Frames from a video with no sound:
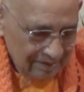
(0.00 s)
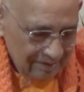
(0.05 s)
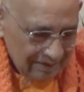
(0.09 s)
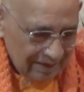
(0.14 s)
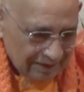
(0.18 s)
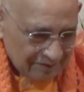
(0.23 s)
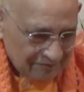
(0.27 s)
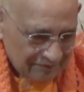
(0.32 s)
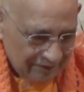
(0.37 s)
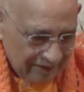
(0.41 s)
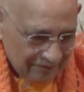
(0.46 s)

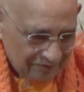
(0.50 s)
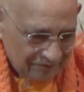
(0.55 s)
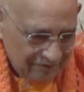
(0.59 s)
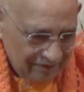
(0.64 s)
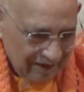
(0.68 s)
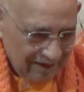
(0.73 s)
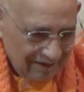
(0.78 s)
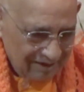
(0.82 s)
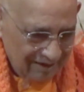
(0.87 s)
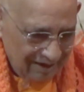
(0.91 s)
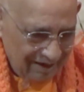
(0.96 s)
that
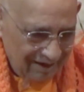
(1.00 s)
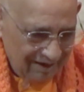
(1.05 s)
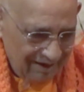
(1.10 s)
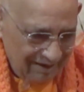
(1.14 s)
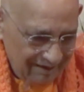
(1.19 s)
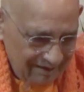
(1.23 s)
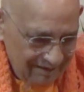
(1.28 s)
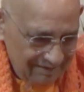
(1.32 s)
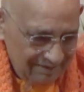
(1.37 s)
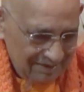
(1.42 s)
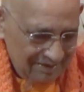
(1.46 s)

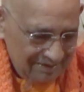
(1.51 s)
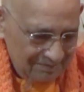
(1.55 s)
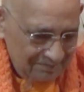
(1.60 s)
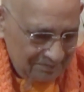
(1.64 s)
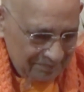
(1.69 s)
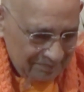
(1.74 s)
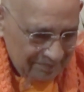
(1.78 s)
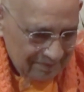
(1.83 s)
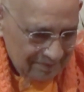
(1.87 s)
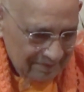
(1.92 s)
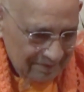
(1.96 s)
satsanga
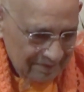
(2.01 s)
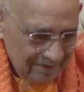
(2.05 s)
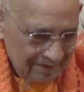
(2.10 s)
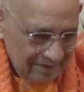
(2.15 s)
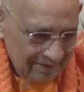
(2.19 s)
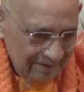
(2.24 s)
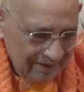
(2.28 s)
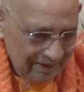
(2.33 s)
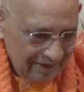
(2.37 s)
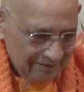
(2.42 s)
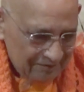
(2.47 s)

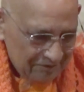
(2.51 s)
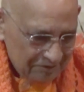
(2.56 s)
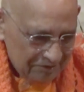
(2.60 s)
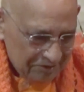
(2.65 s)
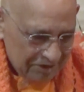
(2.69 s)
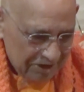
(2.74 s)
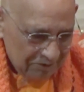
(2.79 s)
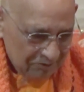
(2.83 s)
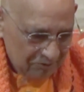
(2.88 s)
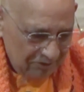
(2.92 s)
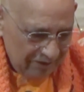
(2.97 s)
is
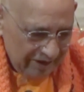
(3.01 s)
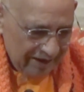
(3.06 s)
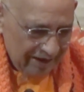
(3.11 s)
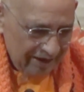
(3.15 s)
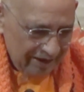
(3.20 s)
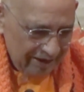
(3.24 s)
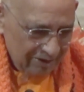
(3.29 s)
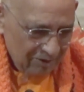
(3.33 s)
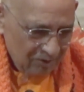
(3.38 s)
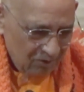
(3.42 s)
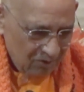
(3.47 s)

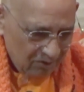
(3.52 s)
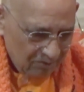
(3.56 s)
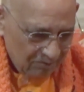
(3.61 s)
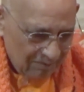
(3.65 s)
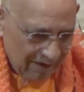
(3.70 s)
tuning your